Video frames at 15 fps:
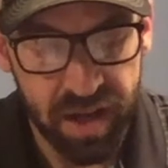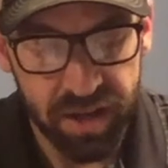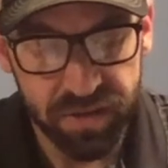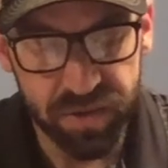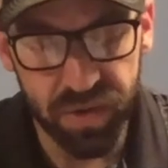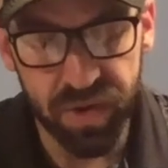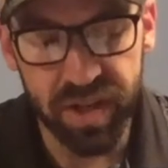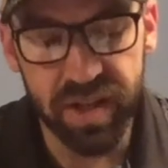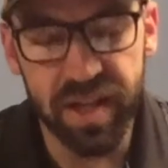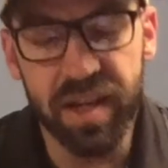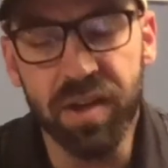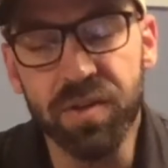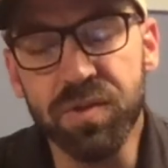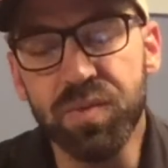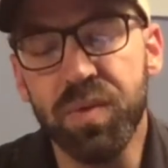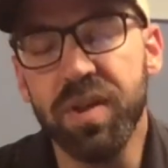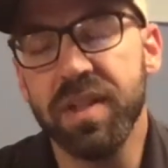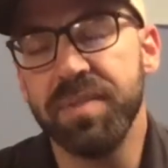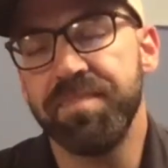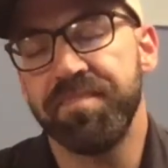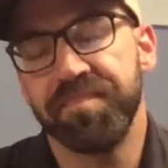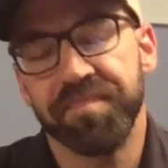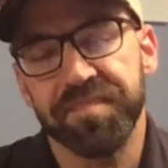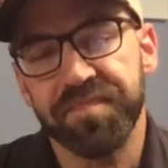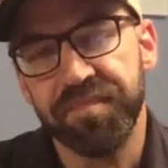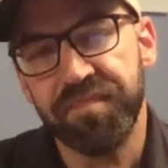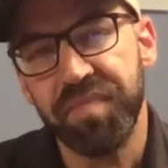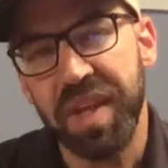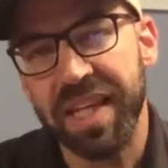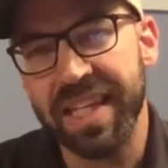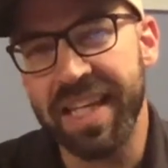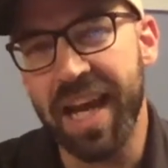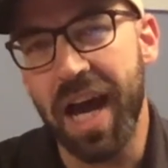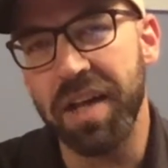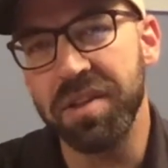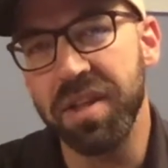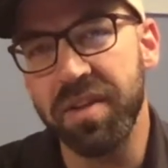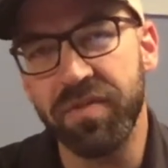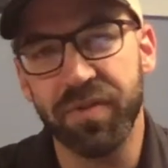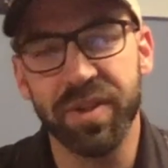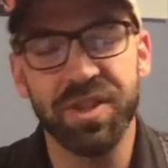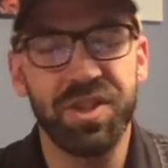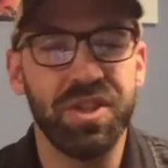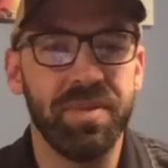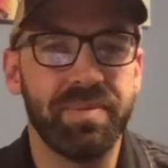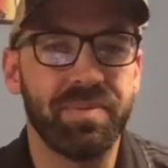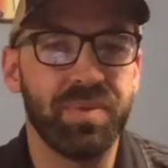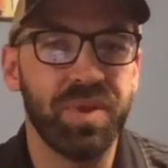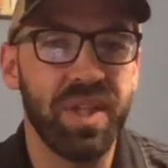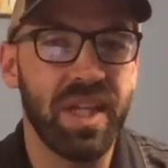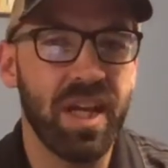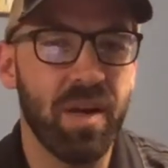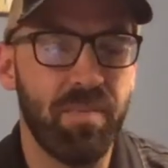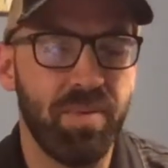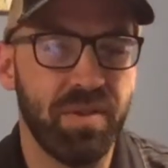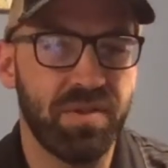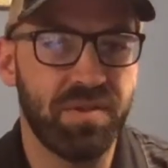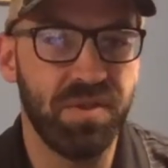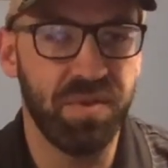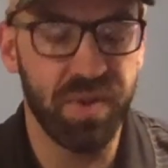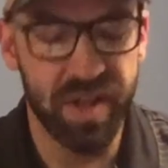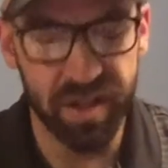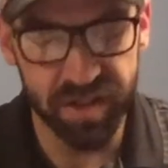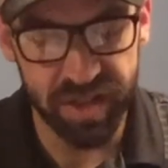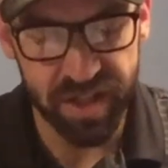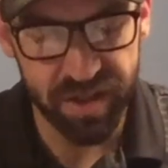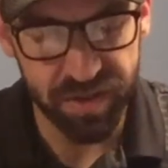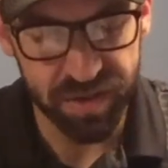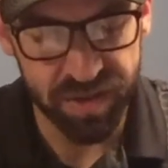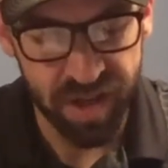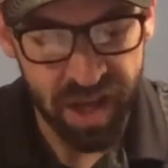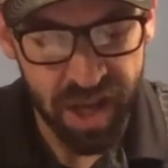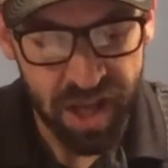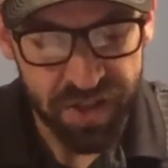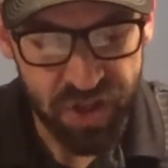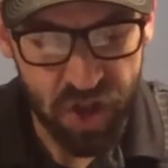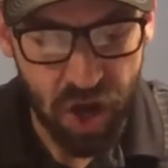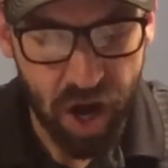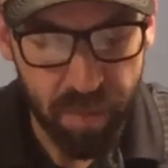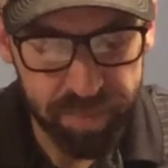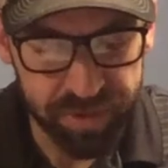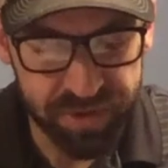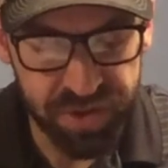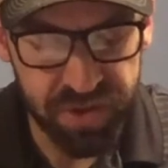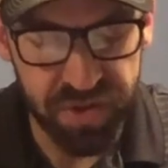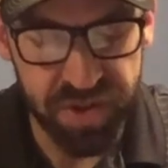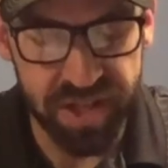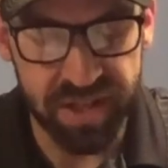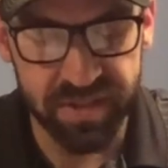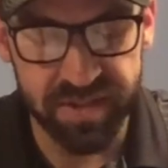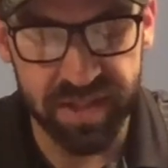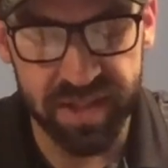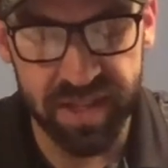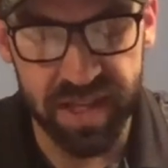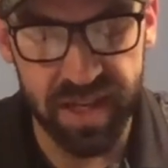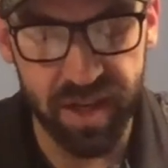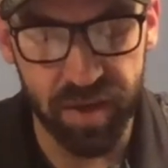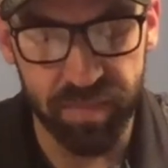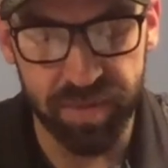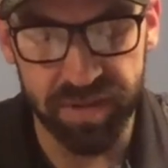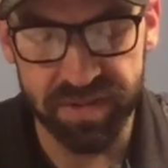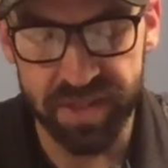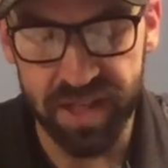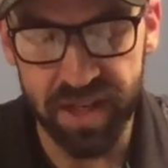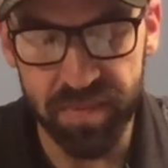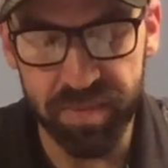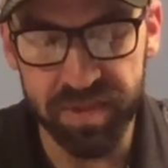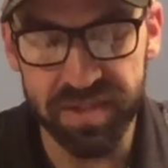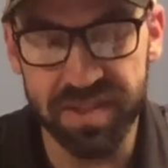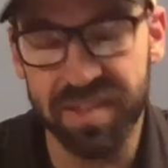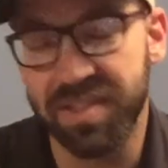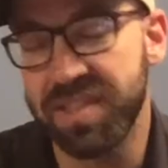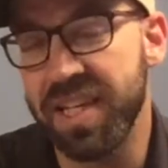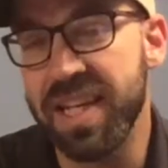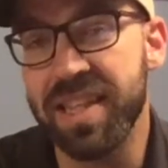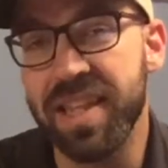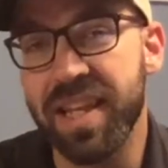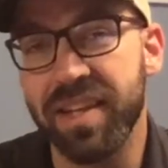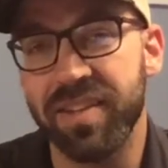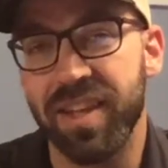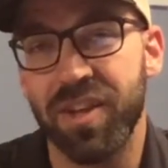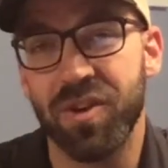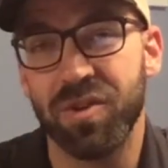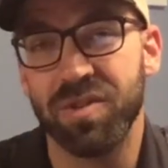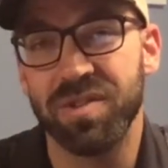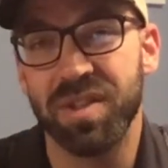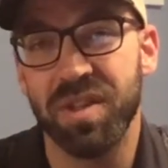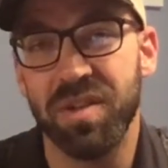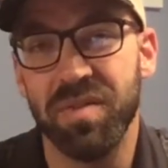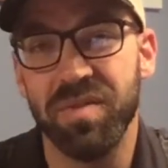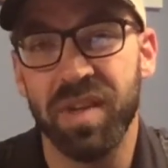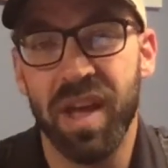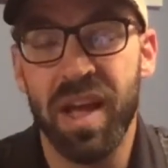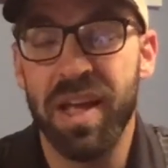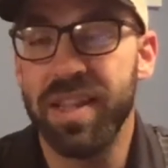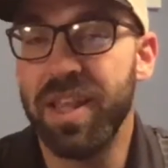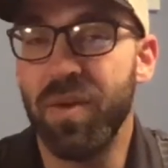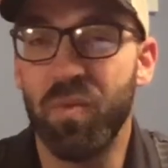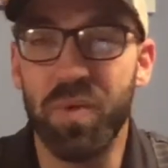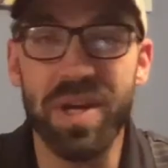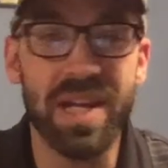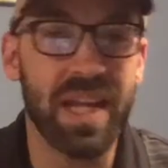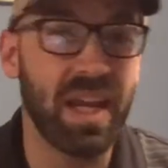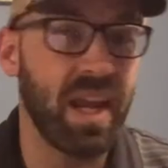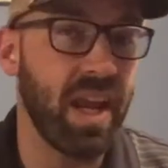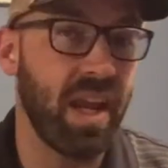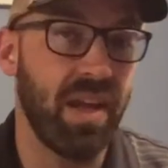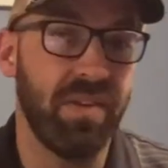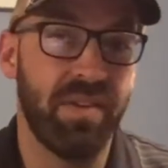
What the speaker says: So here's what godly friendships really help us do. Here's the opportunities that they help us. They help us to see things in ourselves that we can't.